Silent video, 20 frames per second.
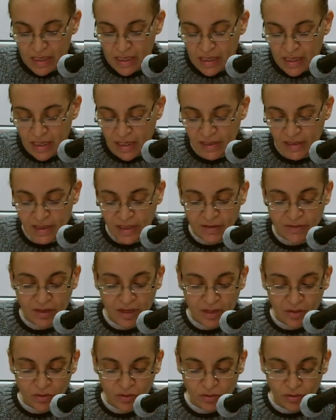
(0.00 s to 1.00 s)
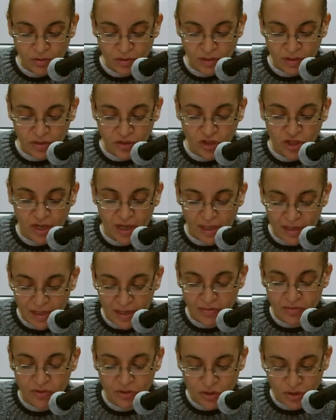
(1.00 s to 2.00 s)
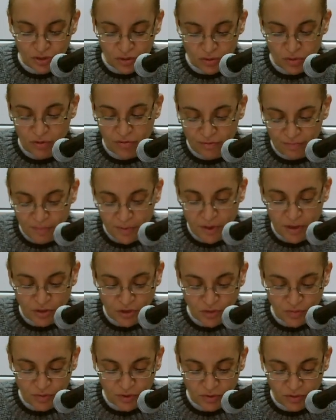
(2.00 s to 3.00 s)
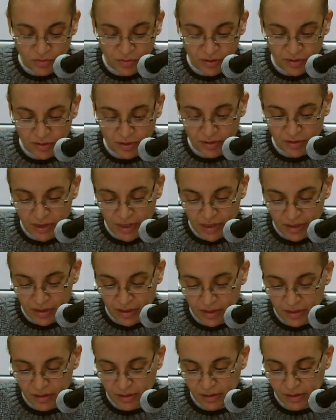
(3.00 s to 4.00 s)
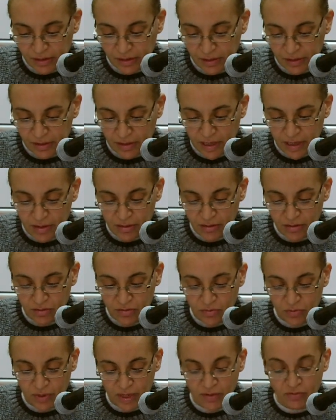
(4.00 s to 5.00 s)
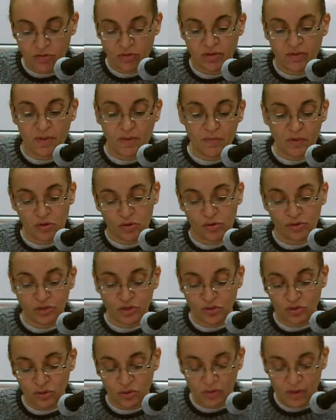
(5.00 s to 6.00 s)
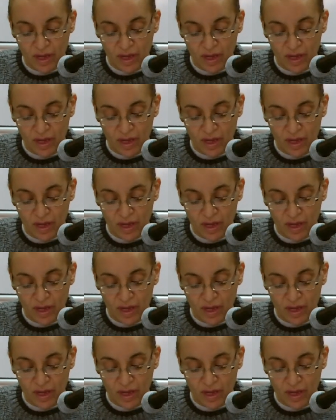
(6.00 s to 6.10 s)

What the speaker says: His left hand holds the child and the scroll of parchment with the Greek. And we have to remember also